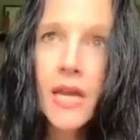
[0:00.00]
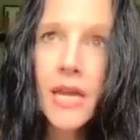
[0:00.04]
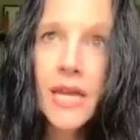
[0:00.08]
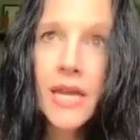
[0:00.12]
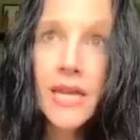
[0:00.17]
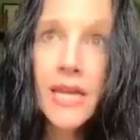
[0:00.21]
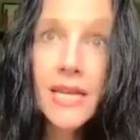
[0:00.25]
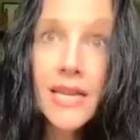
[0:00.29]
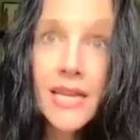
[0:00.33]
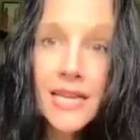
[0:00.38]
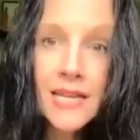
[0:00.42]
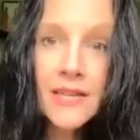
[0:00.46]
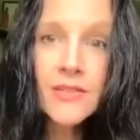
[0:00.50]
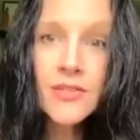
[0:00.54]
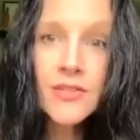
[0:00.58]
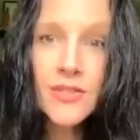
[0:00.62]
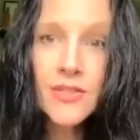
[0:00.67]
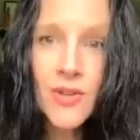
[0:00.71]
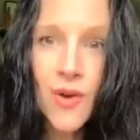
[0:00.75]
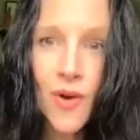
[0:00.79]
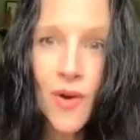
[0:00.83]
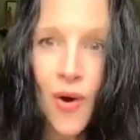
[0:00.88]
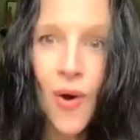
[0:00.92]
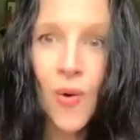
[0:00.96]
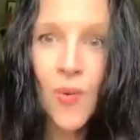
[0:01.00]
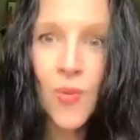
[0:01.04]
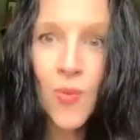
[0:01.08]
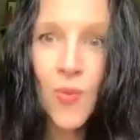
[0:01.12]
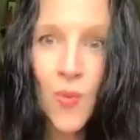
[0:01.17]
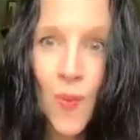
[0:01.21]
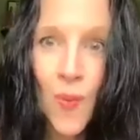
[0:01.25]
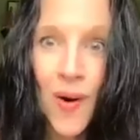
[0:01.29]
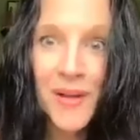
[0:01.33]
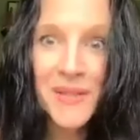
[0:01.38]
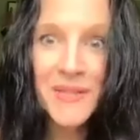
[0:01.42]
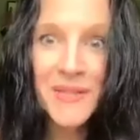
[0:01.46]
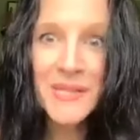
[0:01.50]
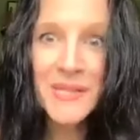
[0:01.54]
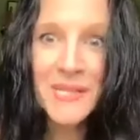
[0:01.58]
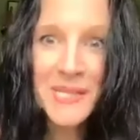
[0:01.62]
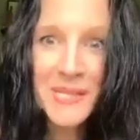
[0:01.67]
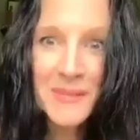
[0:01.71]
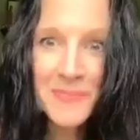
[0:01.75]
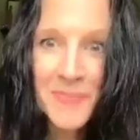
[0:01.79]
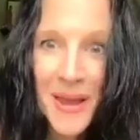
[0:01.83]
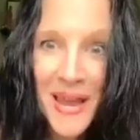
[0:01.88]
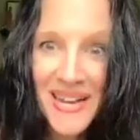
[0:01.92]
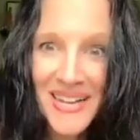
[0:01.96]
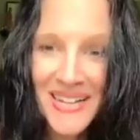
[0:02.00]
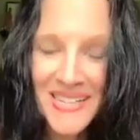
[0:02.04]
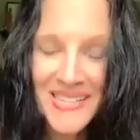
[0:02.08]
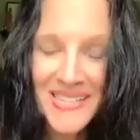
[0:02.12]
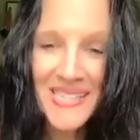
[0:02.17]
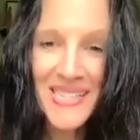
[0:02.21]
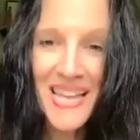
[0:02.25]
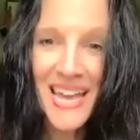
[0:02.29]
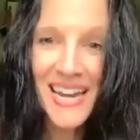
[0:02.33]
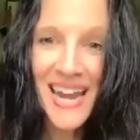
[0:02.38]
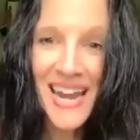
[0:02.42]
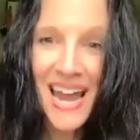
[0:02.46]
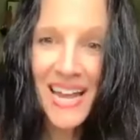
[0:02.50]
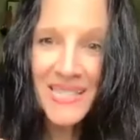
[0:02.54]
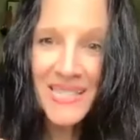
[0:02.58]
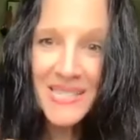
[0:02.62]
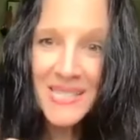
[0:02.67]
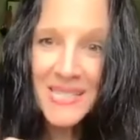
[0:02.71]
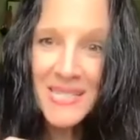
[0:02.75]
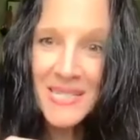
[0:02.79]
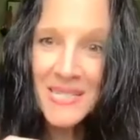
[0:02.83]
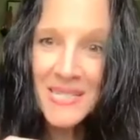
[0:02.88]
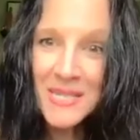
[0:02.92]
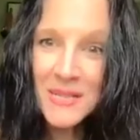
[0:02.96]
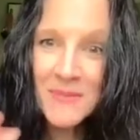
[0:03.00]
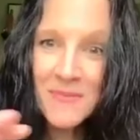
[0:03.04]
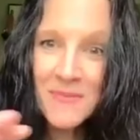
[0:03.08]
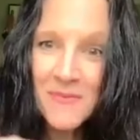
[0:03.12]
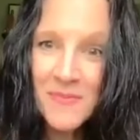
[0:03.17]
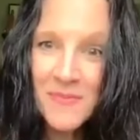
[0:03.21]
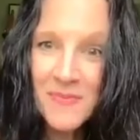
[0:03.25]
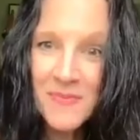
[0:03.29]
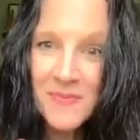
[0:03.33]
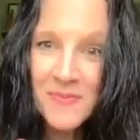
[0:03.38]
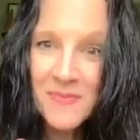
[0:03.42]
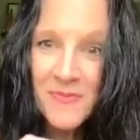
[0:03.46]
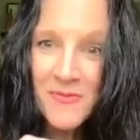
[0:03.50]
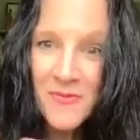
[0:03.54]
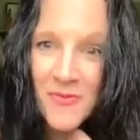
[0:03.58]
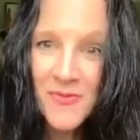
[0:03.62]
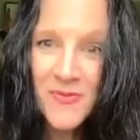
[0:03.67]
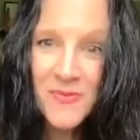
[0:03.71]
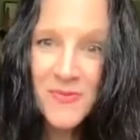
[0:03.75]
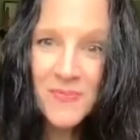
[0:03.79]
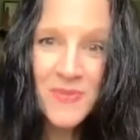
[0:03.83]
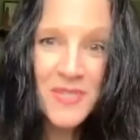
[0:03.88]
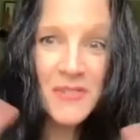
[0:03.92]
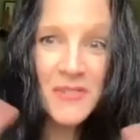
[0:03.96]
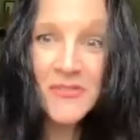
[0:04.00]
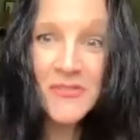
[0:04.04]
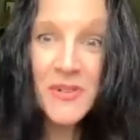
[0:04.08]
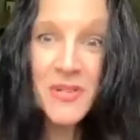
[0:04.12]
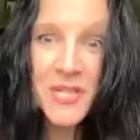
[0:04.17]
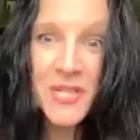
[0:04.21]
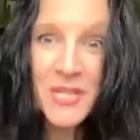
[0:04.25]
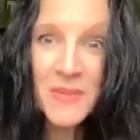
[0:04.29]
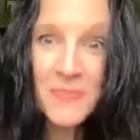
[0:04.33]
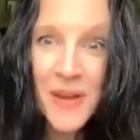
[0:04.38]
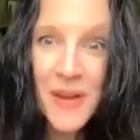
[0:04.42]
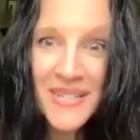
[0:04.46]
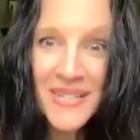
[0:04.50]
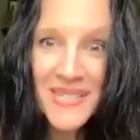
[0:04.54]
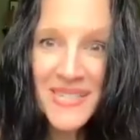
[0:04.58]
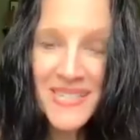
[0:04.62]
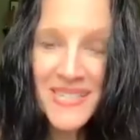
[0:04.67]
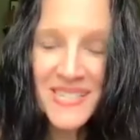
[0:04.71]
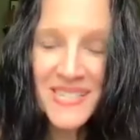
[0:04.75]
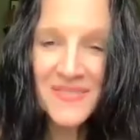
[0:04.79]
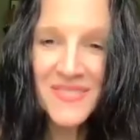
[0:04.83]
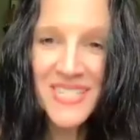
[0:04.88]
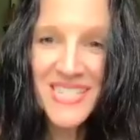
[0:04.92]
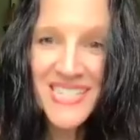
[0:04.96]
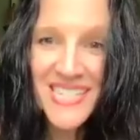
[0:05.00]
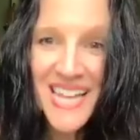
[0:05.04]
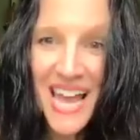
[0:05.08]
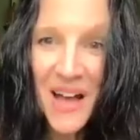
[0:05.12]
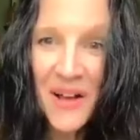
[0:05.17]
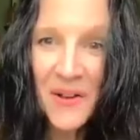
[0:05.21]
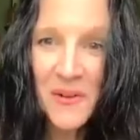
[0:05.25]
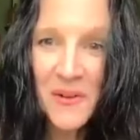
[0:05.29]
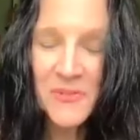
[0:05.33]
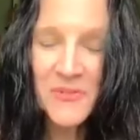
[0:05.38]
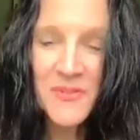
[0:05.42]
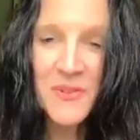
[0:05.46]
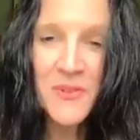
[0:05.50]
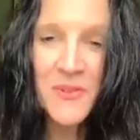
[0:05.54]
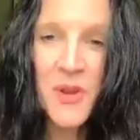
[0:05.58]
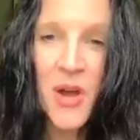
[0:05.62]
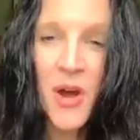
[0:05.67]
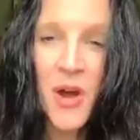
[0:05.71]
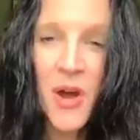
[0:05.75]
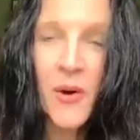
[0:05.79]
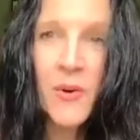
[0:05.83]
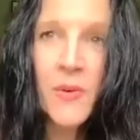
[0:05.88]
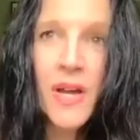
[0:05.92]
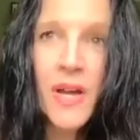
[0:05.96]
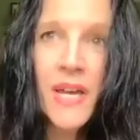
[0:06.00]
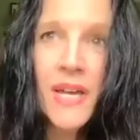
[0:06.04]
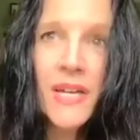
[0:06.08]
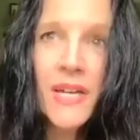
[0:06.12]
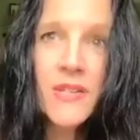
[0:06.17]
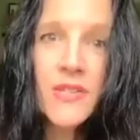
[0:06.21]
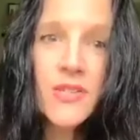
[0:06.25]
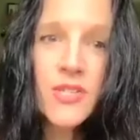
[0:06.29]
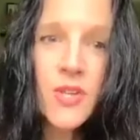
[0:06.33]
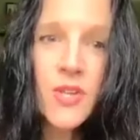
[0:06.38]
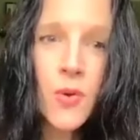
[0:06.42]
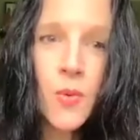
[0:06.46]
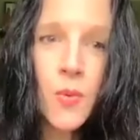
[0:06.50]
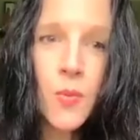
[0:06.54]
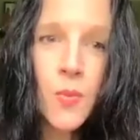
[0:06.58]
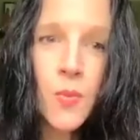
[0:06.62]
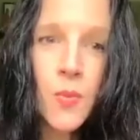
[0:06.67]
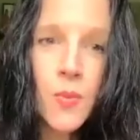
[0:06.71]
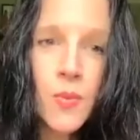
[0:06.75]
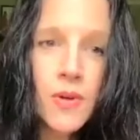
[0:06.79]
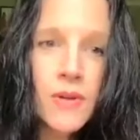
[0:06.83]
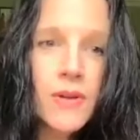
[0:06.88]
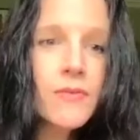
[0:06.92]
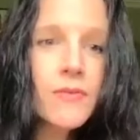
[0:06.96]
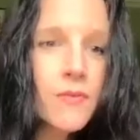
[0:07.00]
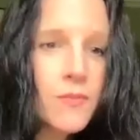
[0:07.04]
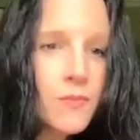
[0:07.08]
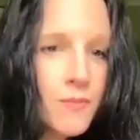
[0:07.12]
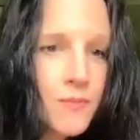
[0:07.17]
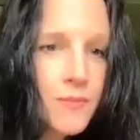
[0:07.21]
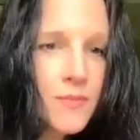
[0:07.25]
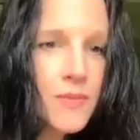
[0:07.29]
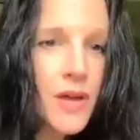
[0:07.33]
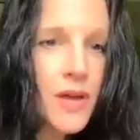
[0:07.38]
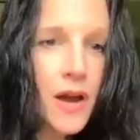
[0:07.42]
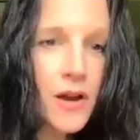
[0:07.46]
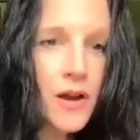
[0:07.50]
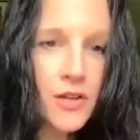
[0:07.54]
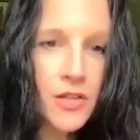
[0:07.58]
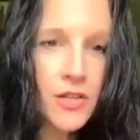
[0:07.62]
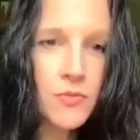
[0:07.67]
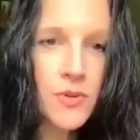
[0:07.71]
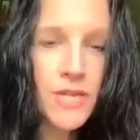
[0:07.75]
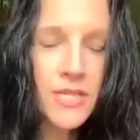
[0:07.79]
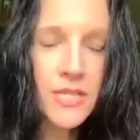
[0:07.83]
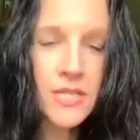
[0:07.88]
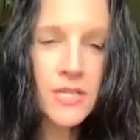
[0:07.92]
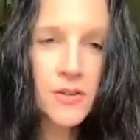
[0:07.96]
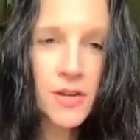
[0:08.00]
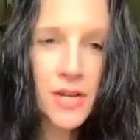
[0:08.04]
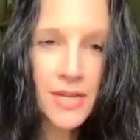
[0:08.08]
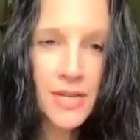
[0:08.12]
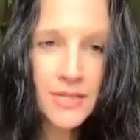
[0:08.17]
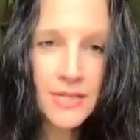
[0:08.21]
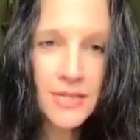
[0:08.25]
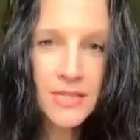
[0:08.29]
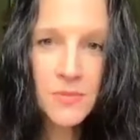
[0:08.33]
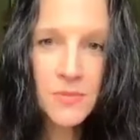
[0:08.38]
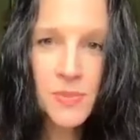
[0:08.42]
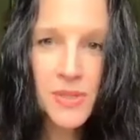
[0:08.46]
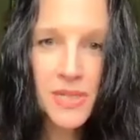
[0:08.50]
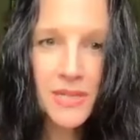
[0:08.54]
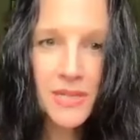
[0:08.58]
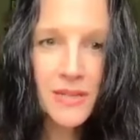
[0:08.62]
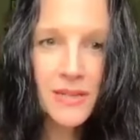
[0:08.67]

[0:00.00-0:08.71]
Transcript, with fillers: it is all one space that has these different spaces of itself, you know? So are you raising your hand to speak?